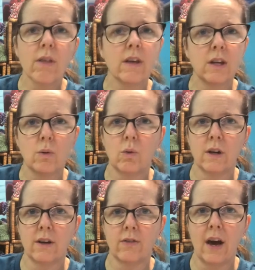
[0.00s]
than you
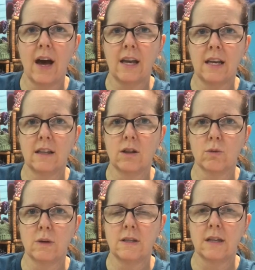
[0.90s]
would have gotten in the
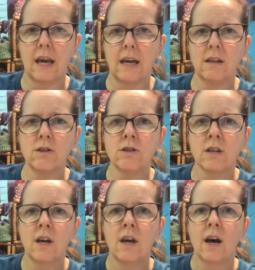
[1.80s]
3 skeins.
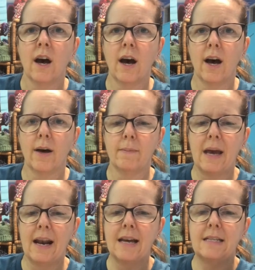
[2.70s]

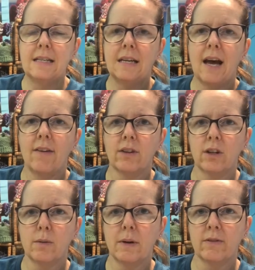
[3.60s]
And I did have a
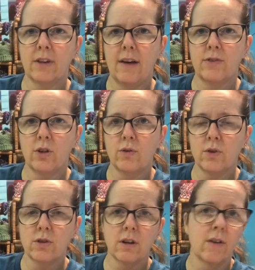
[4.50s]
little bit of
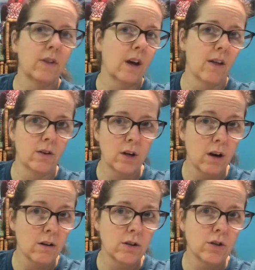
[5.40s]
leftovers of the other
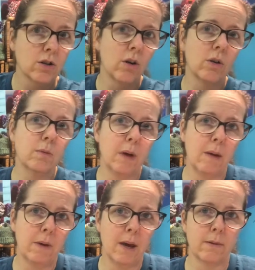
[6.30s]
yarn, so you
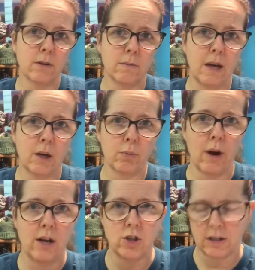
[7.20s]
may be able to make your
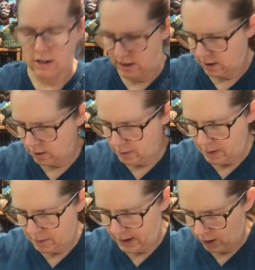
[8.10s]
project a little
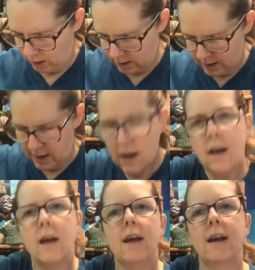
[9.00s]
bit bigger.
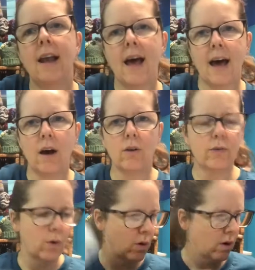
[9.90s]
Now
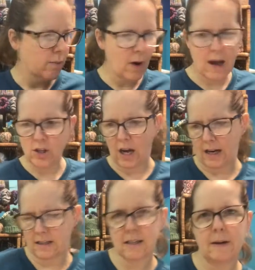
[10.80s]
for the
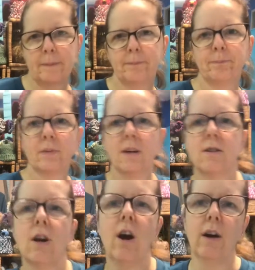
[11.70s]
project.
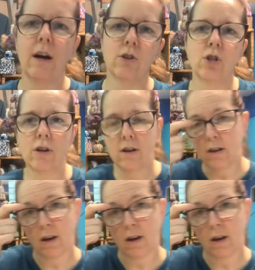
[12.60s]
So I'll show you